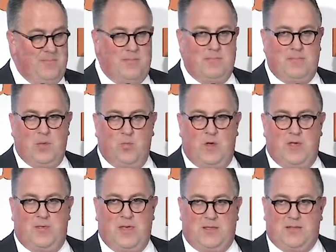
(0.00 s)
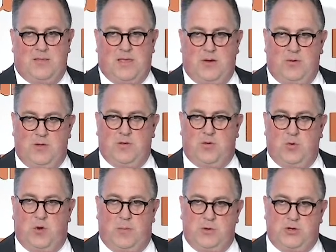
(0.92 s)
We think that there is a good
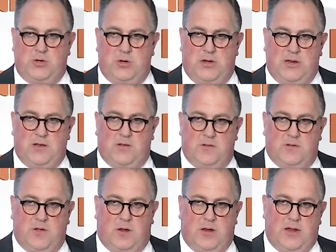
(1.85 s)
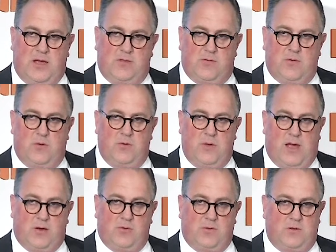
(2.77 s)
opportunity to consolidate through
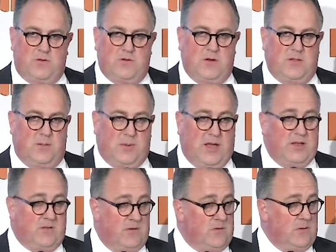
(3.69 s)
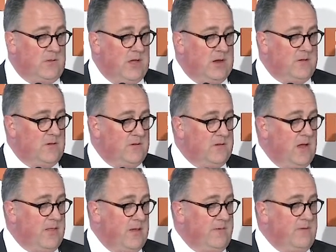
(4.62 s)
acquisition, and the place to do that is in
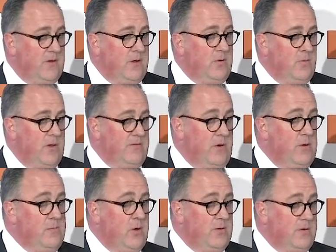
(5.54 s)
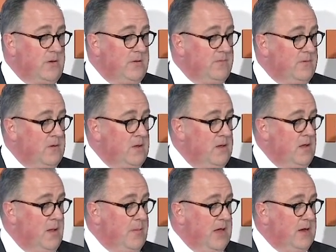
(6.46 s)
South Africa, and we're very positive
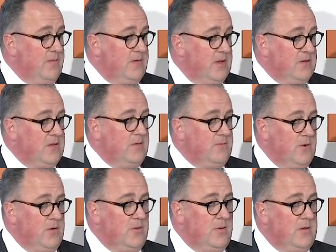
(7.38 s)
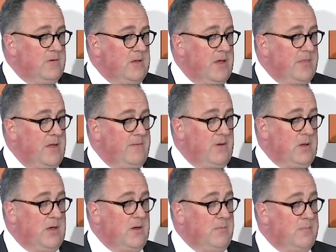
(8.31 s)
about investing further in South
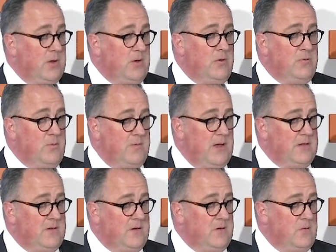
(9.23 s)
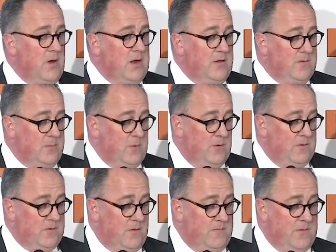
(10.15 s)
Africa because we've had such a great experience
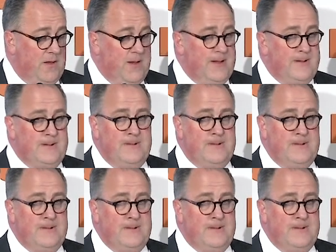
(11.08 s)
so far.